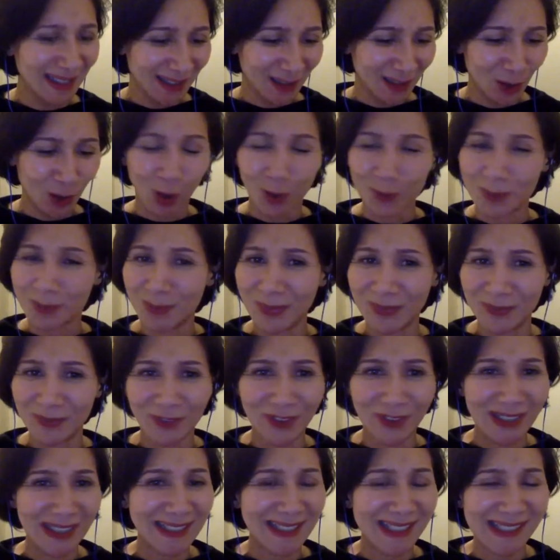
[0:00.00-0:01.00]
not
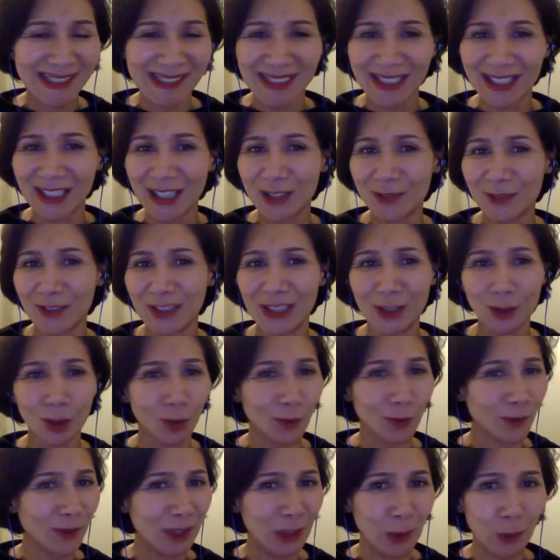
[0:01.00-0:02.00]
feeling deserving,
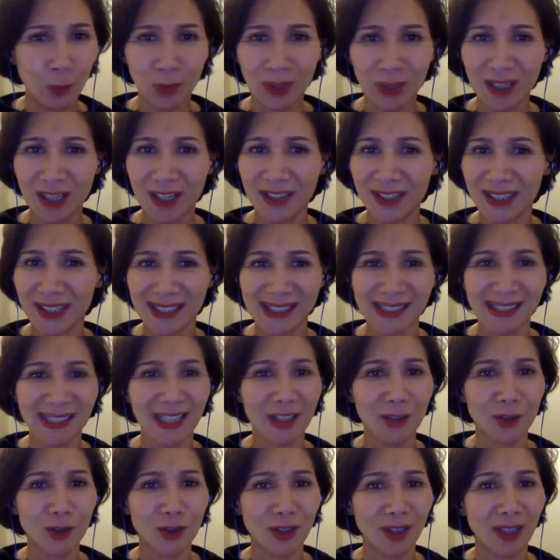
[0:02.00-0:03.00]
not feeling worthy,
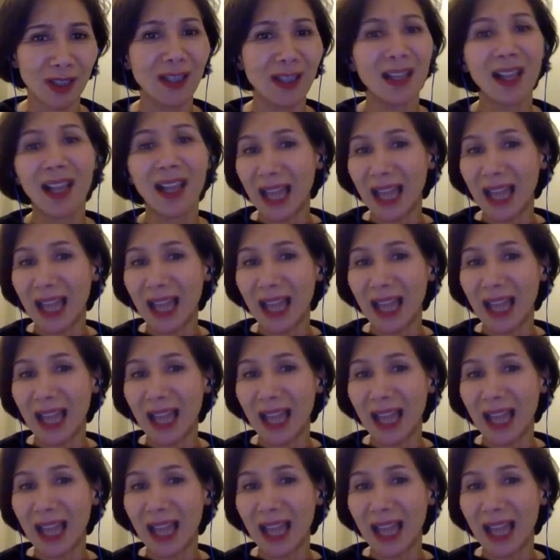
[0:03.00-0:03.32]
etc.,